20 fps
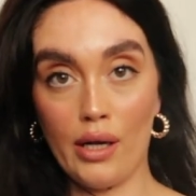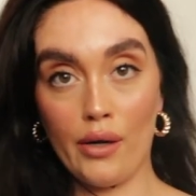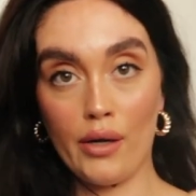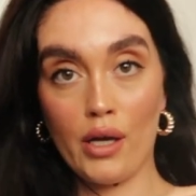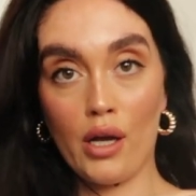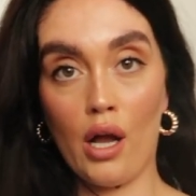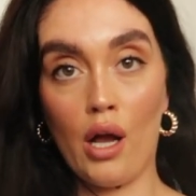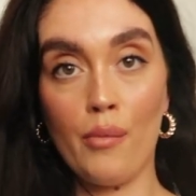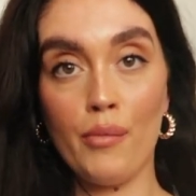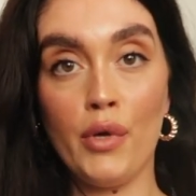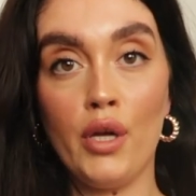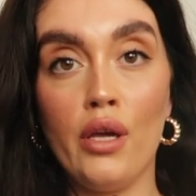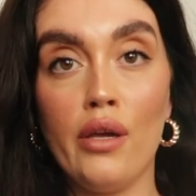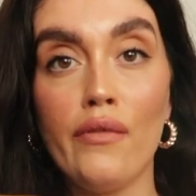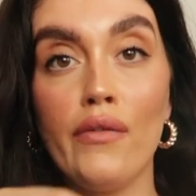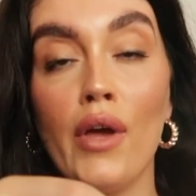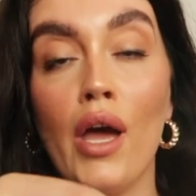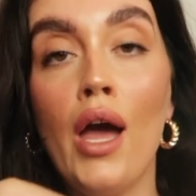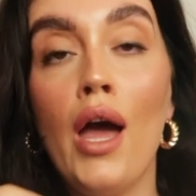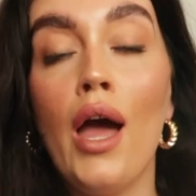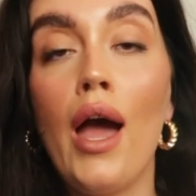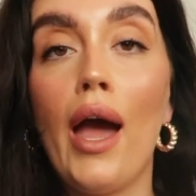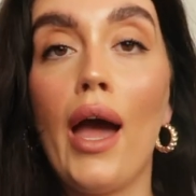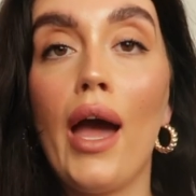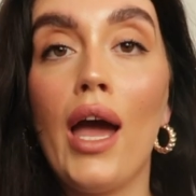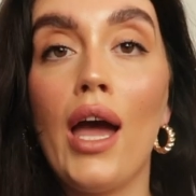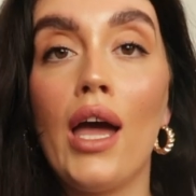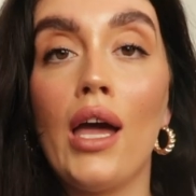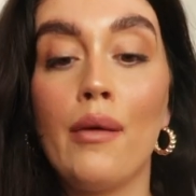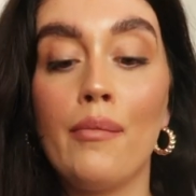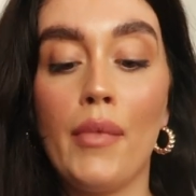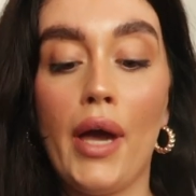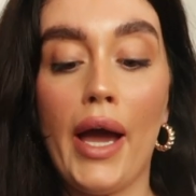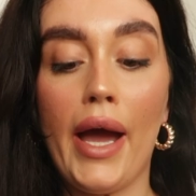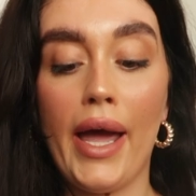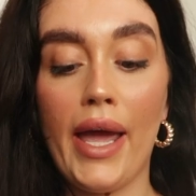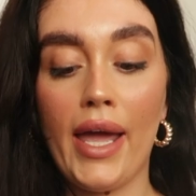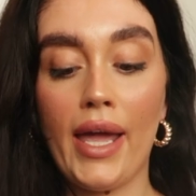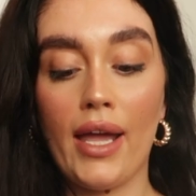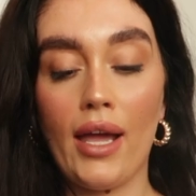now, I can't move, a
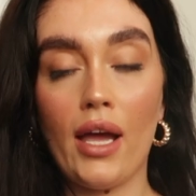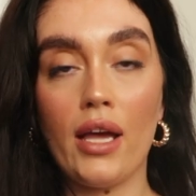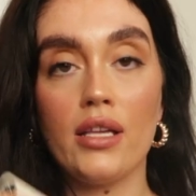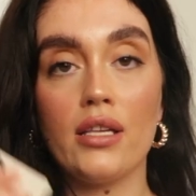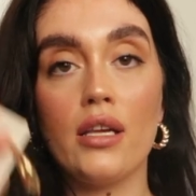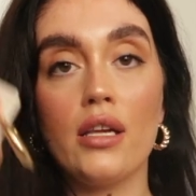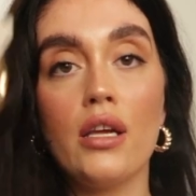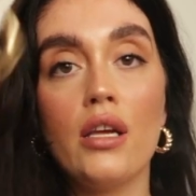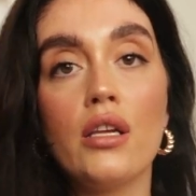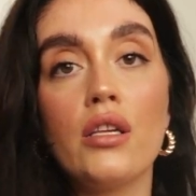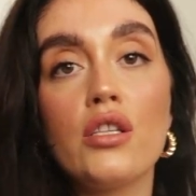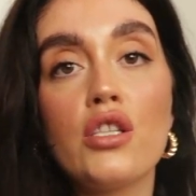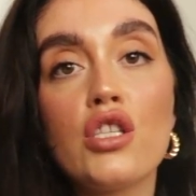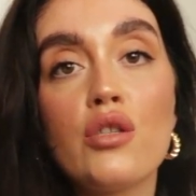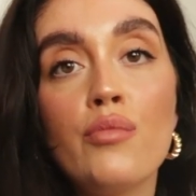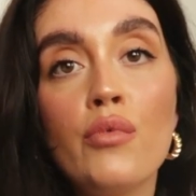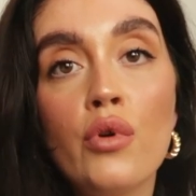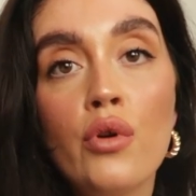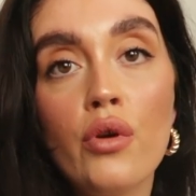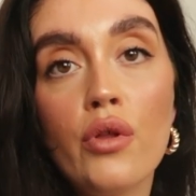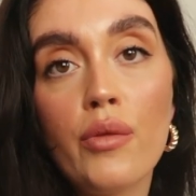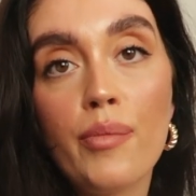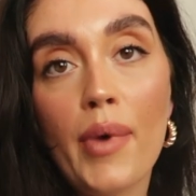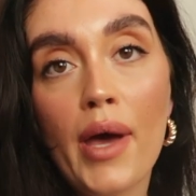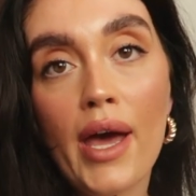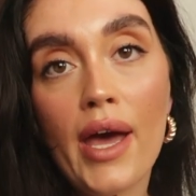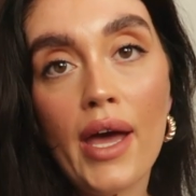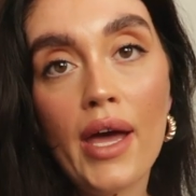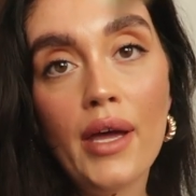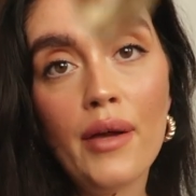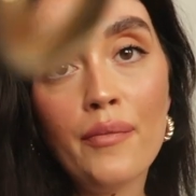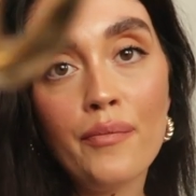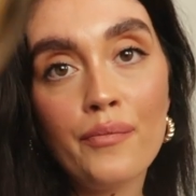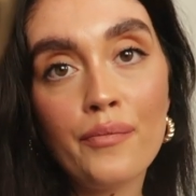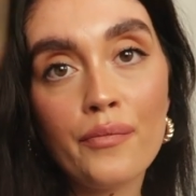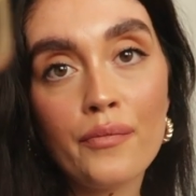smooth pair,